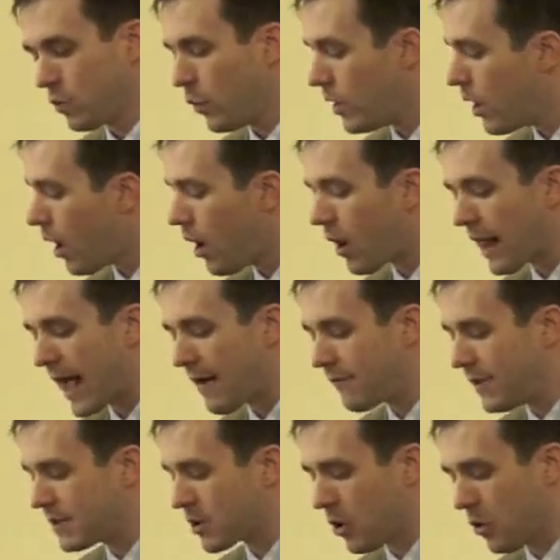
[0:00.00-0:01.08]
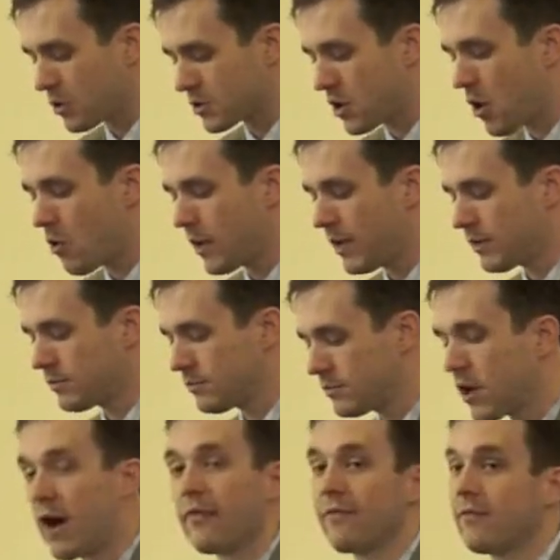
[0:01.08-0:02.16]
We all have these holes, don't we?
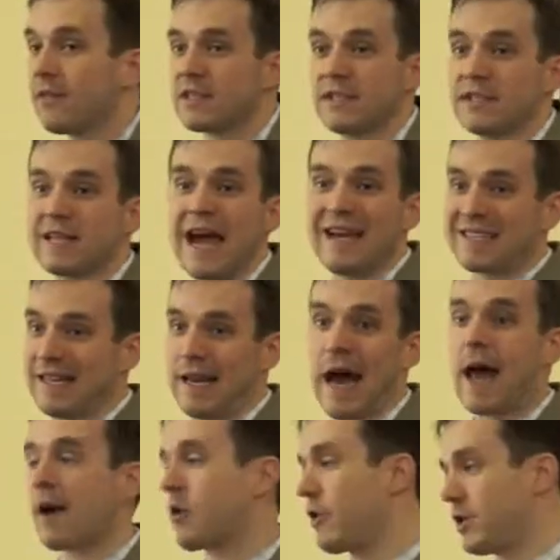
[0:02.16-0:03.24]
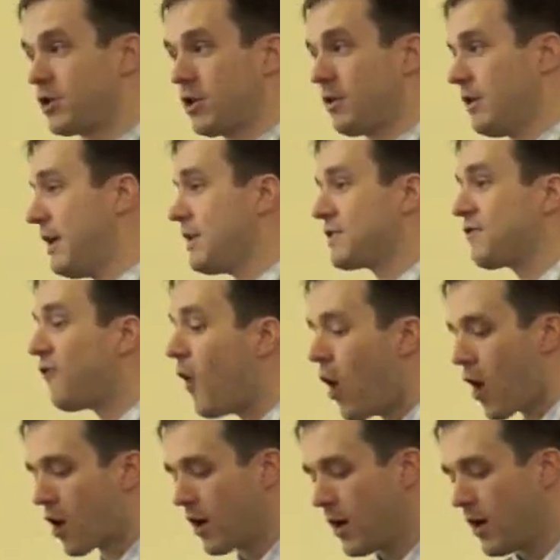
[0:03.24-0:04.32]
Right? Listen, this guy is not a Christian. He is
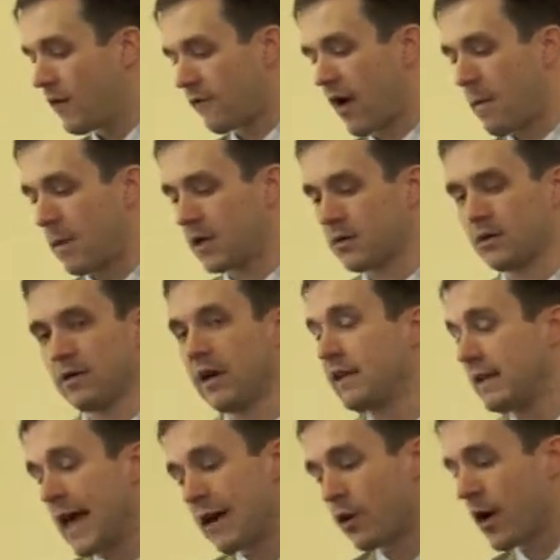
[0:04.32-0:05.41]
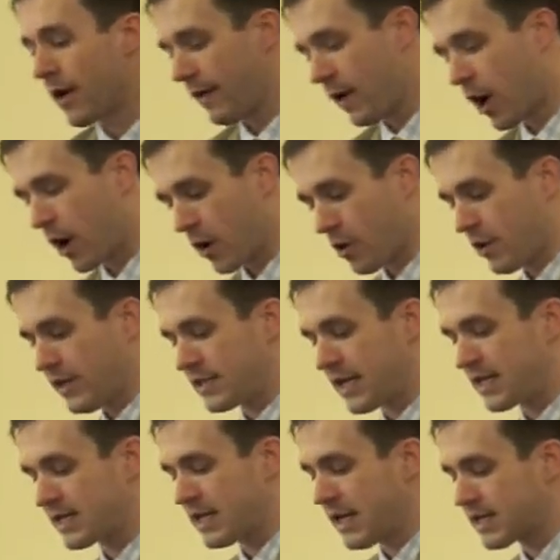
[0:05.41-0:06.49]
far from it." Later on in the article, he
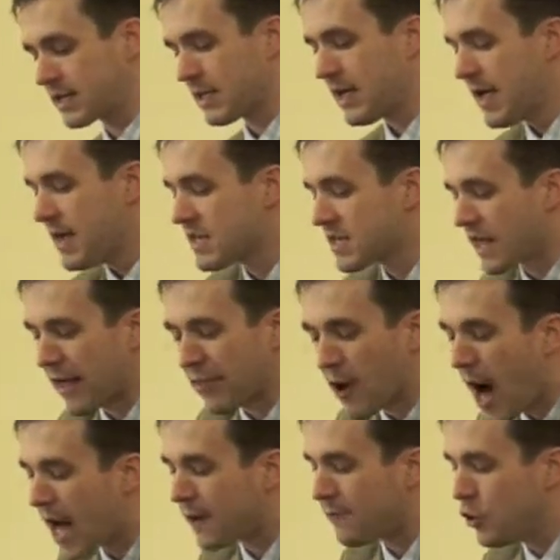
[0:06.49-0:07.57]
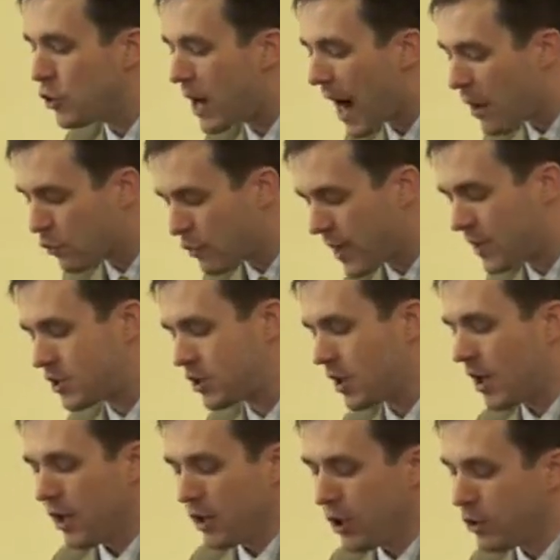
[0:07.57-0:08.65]
says this. He says, "I thought if you got
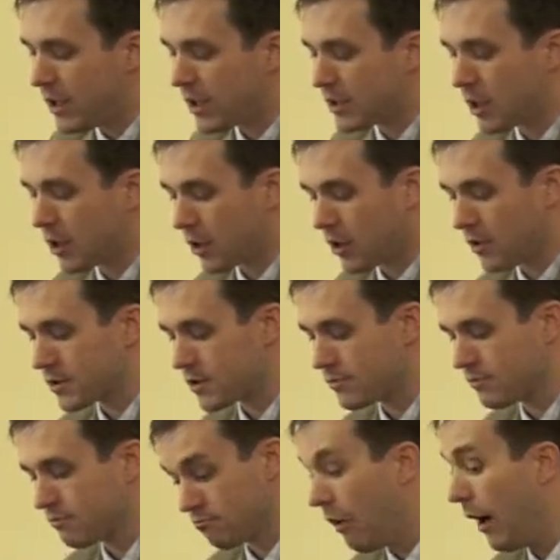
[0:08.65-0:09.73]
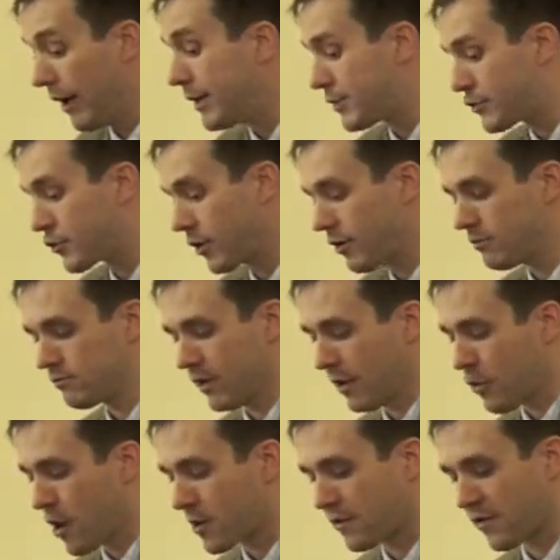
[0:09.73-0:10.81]
rich, you'd get the girls. Well, it's true.
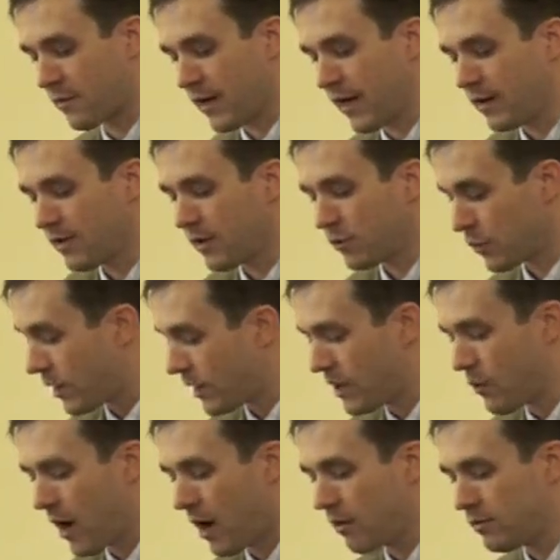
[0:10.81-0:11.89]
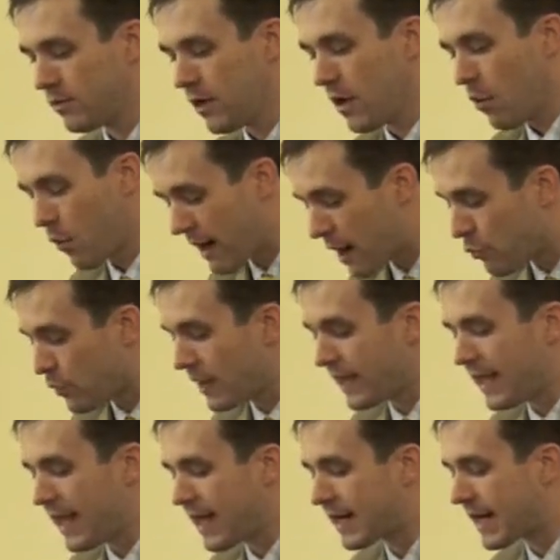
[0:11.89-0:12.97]
They worked for me really well. When I
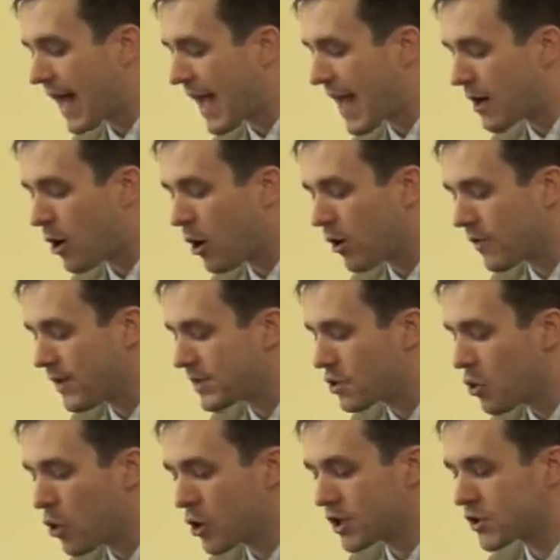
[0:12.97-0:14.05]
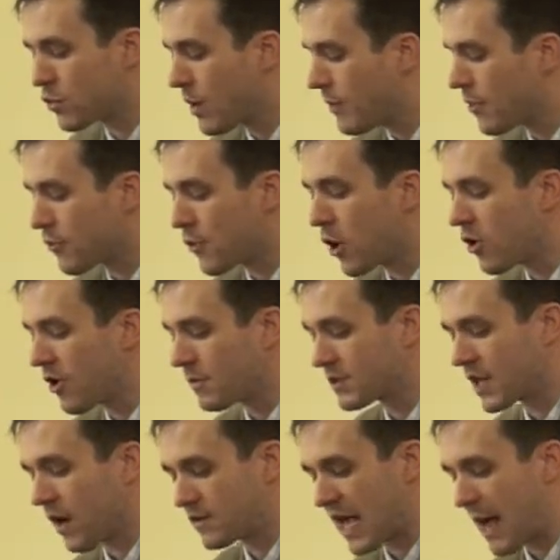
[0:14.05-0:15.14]
really hit it, I had all these gorgeous women throw
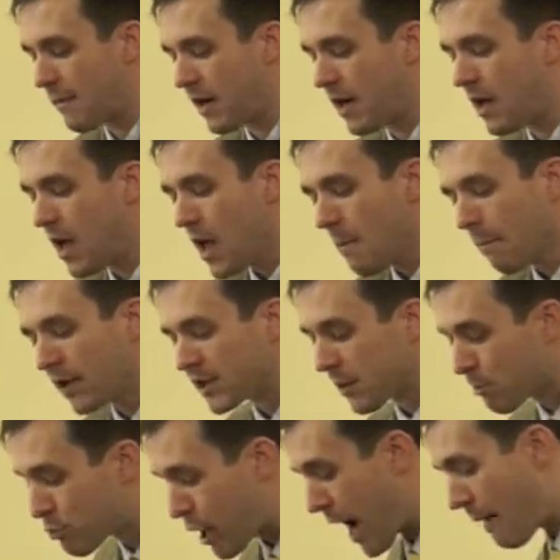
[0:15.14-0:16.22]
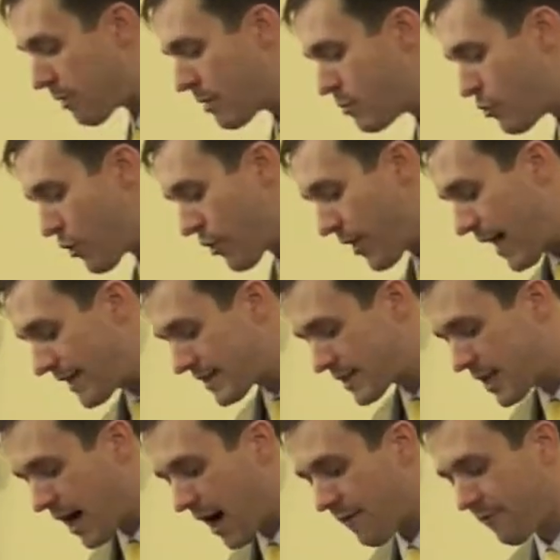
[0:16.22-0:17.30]
themselves at me. But the problem with that
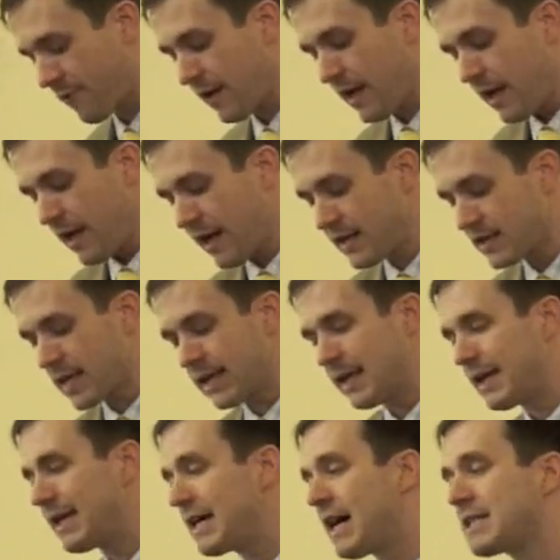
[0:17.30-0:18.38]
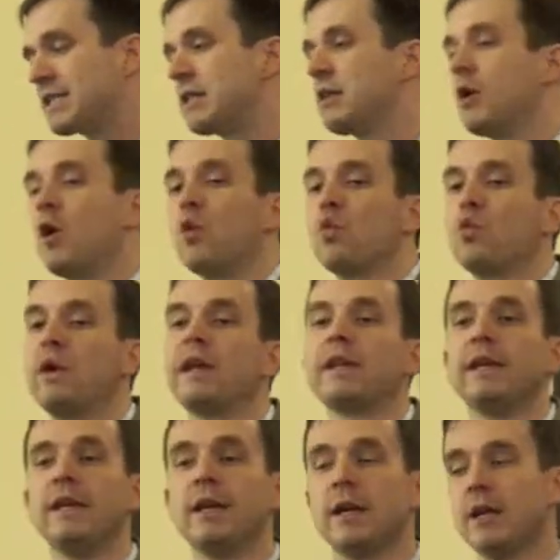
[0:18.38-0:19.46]
stuff is that it doesn't
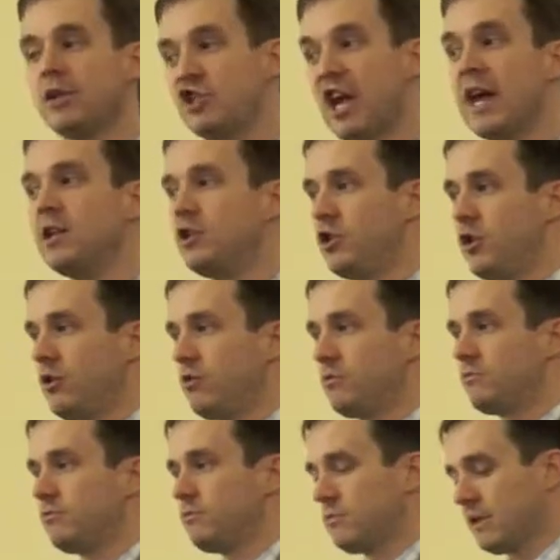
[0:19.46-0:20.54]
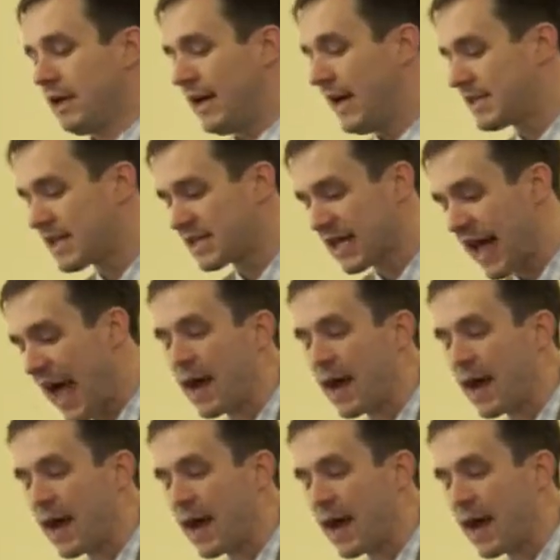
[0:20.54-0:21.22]
really change you." He said, "I